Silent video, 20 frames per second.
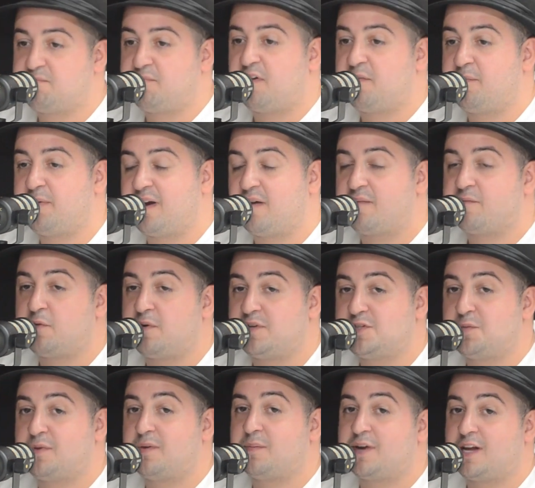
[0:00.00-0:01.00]
I've become
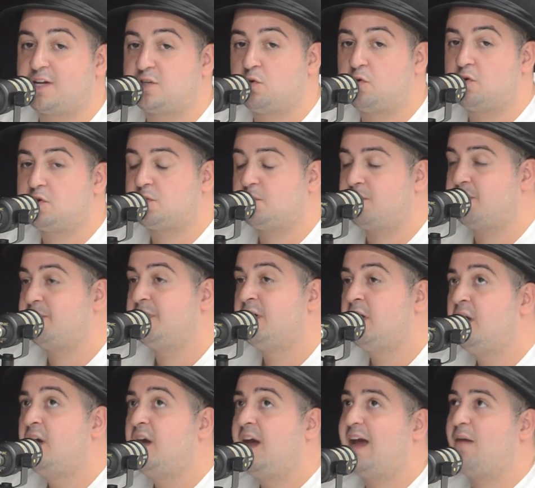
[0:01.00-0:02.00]
friends with him and I talk to him.
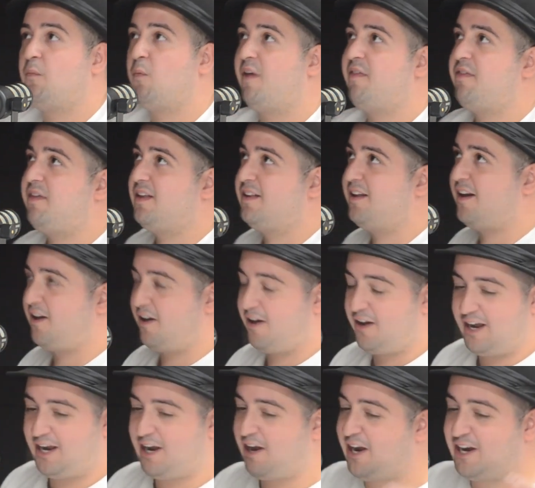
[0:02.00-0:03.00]
And one thing that
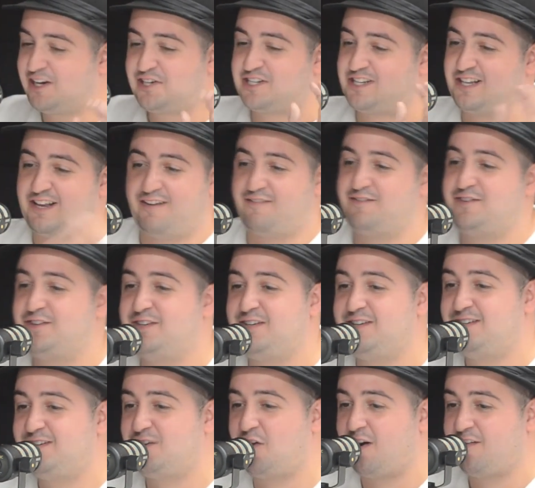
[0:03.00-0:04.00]
I just love
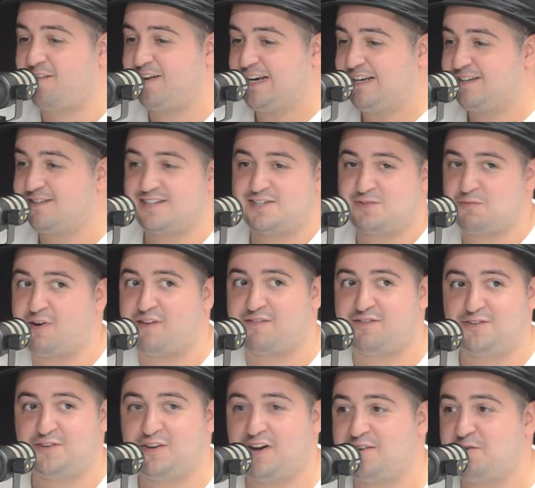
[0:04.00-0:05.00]
diving into this,
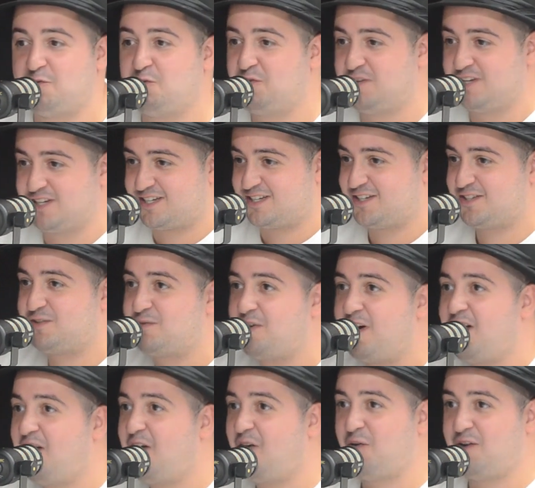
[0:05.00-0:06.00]
while I do this, because I
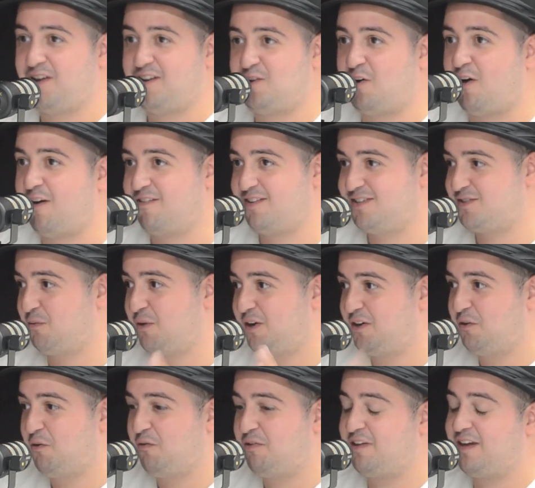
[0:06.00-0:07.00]
want to dive into
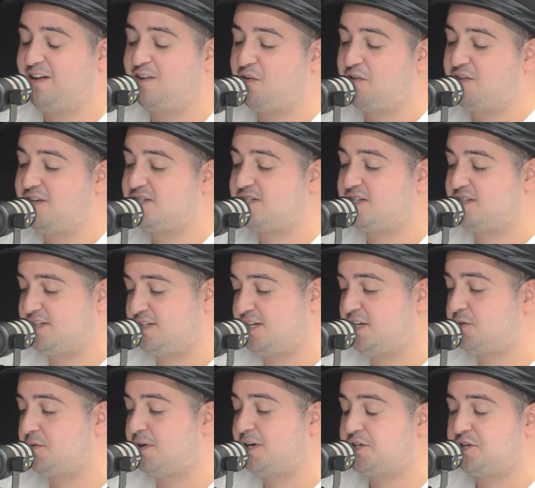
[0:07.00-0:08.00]
what you think on this
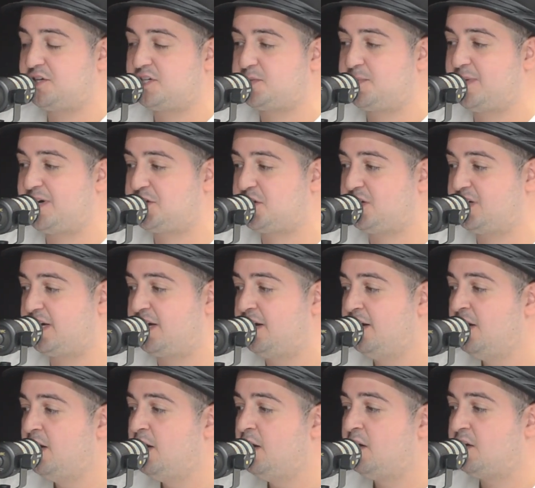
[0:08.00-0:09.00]
situation, especially
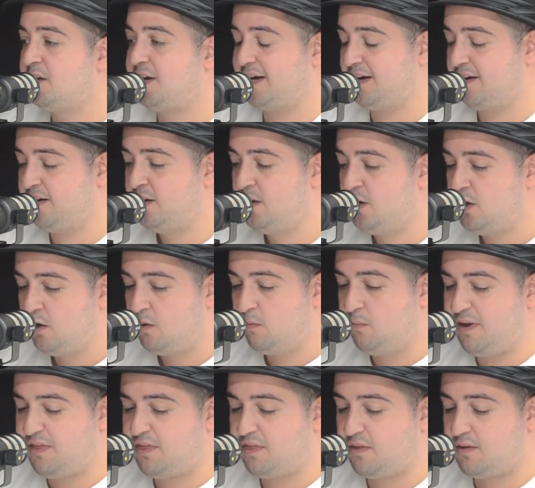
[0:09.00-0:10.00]
like
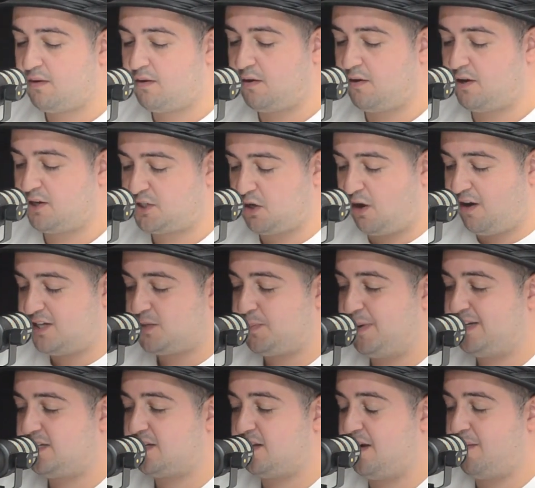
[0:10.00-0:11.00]
with. So I
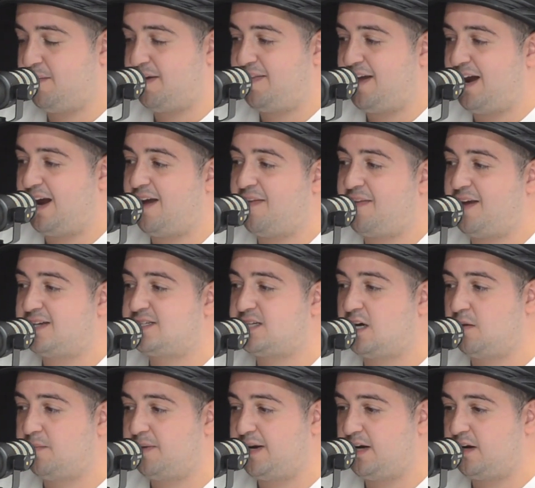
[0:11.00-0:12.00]
speak to them and they
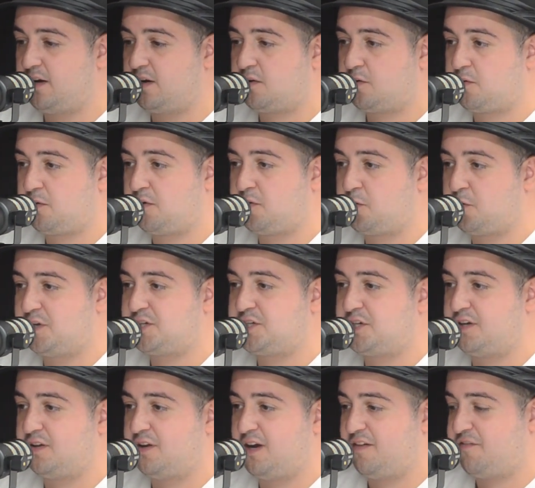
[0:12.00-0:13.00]
tell me,
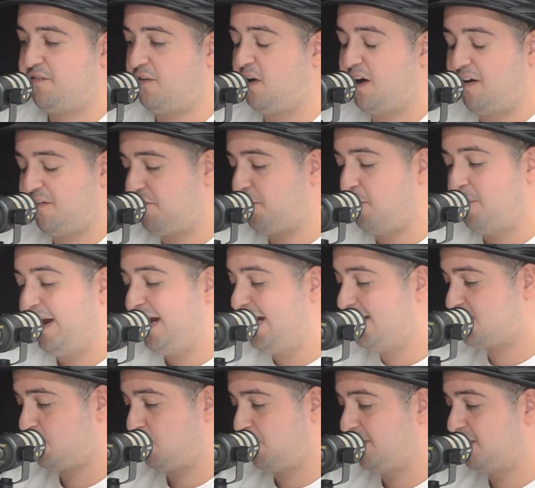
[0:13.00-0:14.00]
Christian, like for me
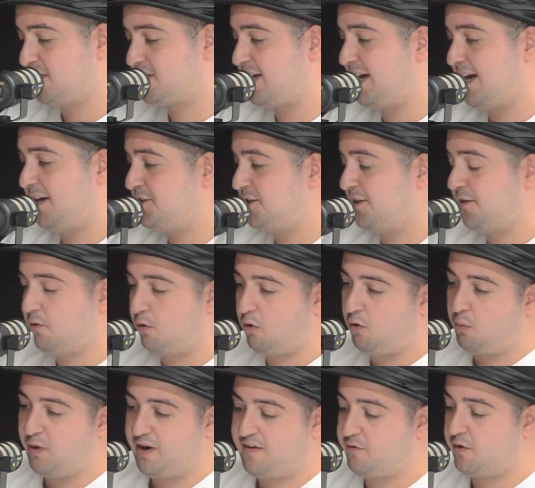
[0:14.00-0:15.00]
as a real estate agent
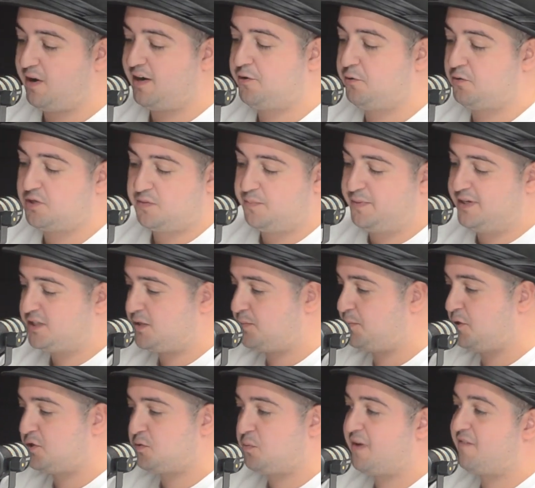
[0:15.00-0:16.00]
or whatever I do as a business
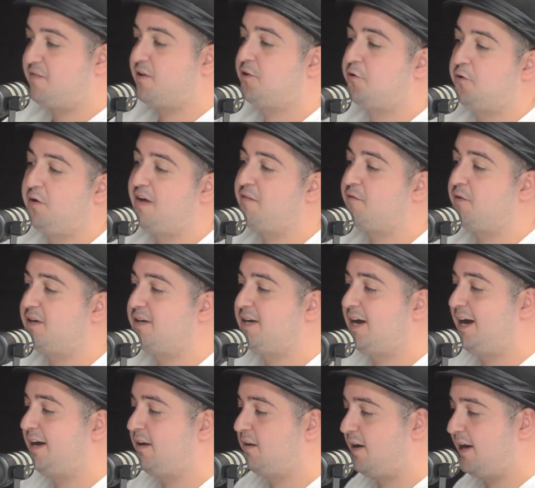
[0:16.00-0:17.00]
person, whatever I do every
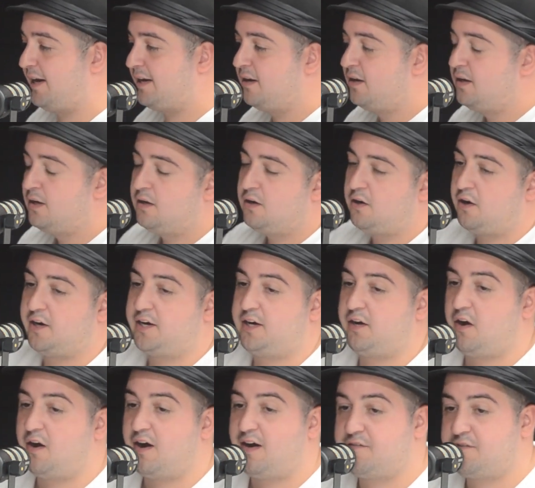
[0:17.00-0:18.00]
day, like, you
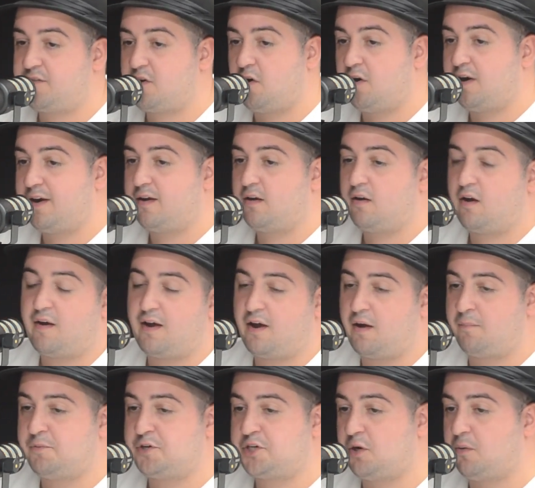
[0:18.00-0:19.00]
know,
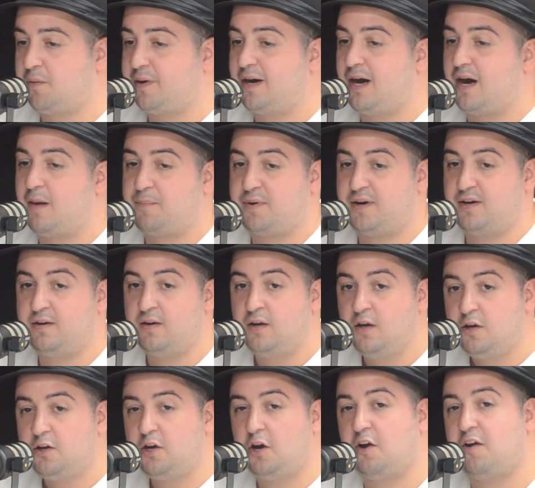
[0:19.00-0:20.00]
I'm showing up and,
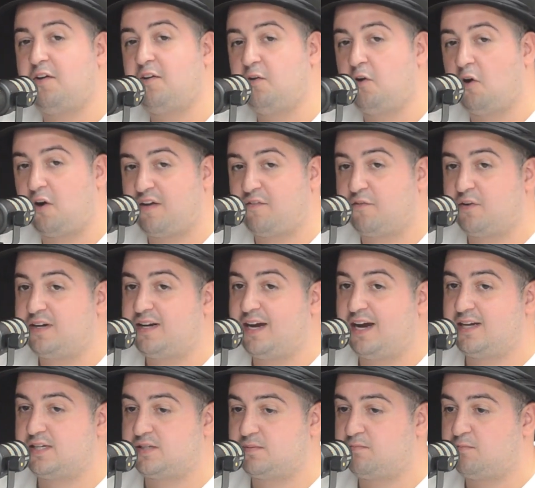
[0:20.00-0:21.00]
you know, not every
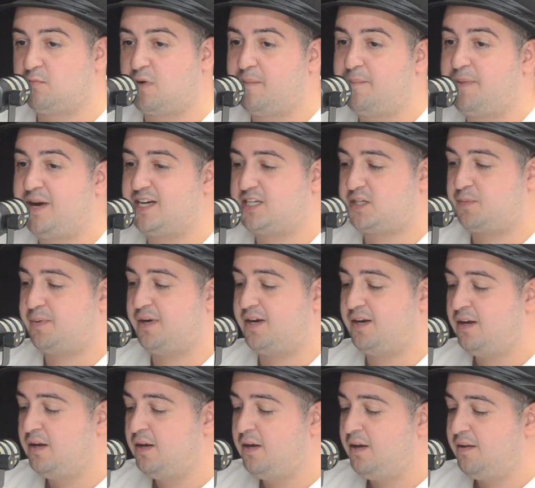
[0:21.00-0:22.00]
day's my best,
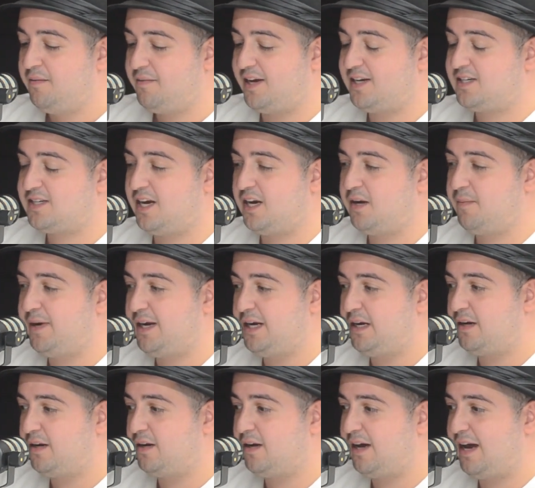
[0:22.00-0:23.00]
but they say to
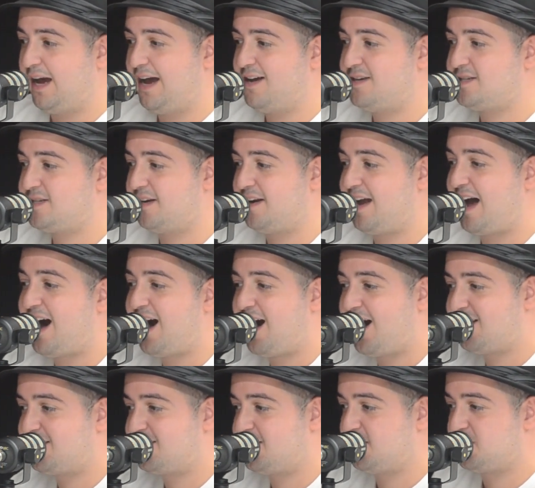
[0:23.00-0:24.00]
me, as an
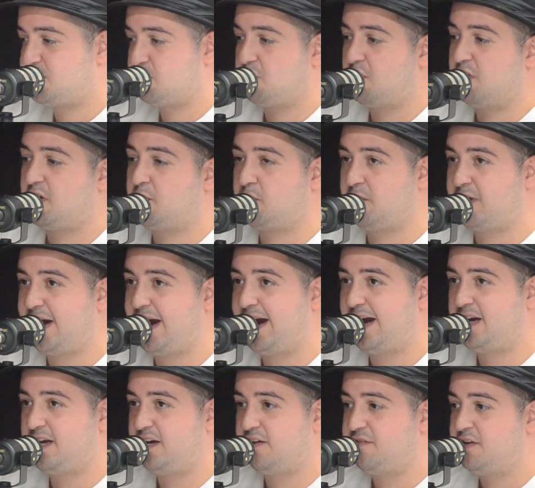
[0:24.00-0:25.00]
artist or a
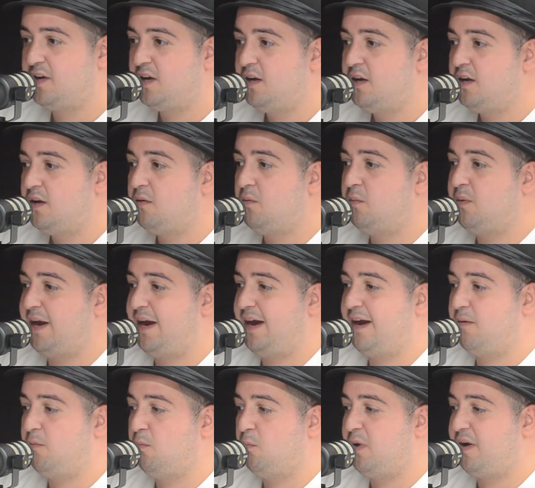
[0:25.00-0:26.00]
creative,
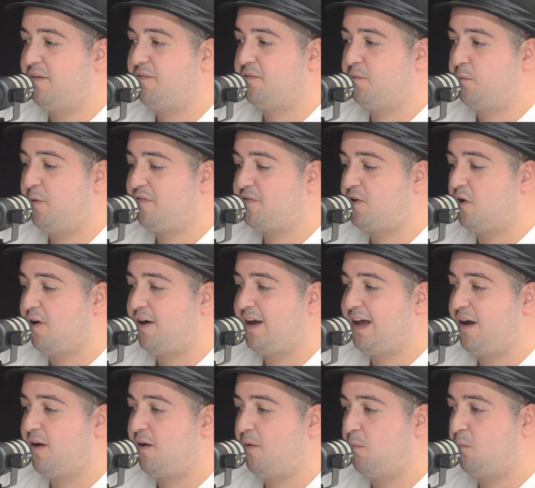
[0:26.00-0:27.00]
where
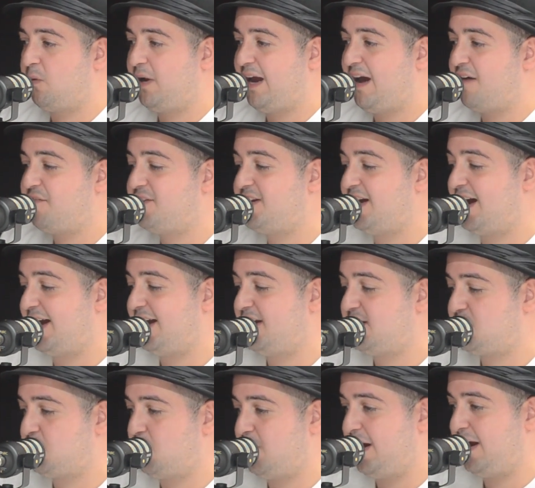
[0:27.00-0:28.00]
we have
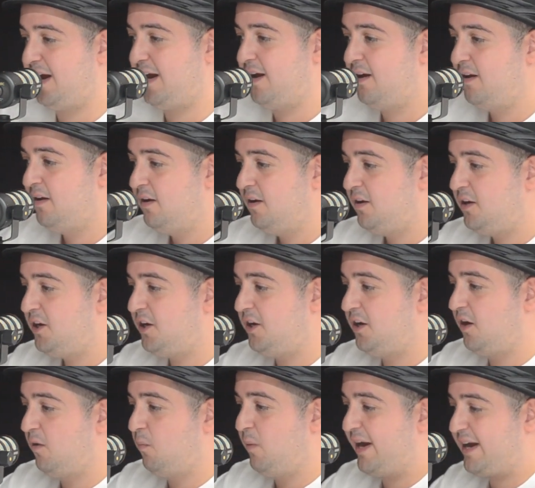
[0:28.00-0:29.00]
days where, you
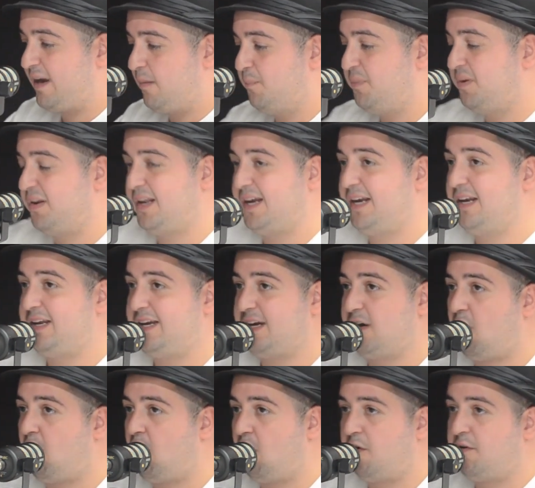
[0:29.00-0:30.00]
know, we're completely
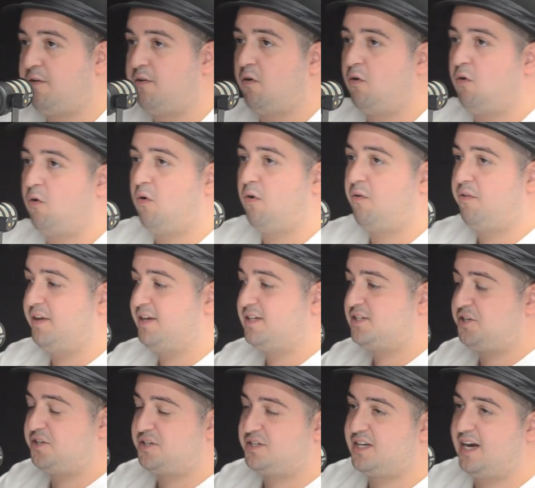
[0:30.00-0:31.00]
on, or there's
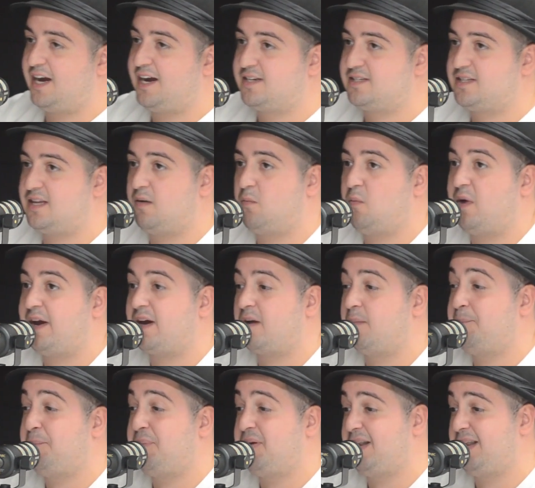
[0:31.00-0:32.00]
just days that we're
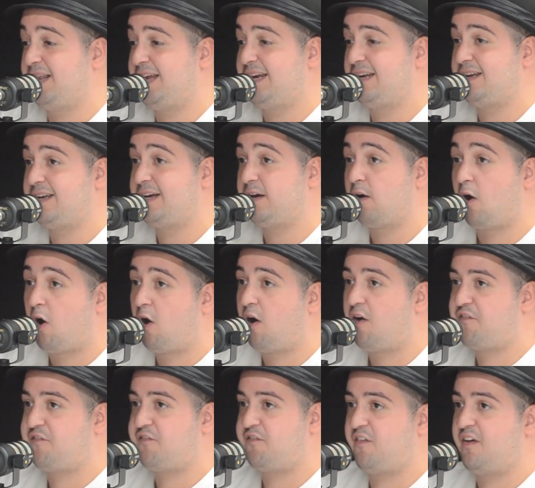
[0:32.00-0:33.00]
completely
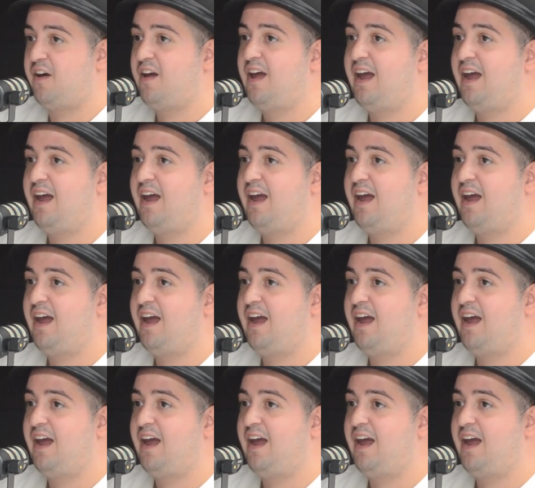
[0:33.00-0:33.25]
off.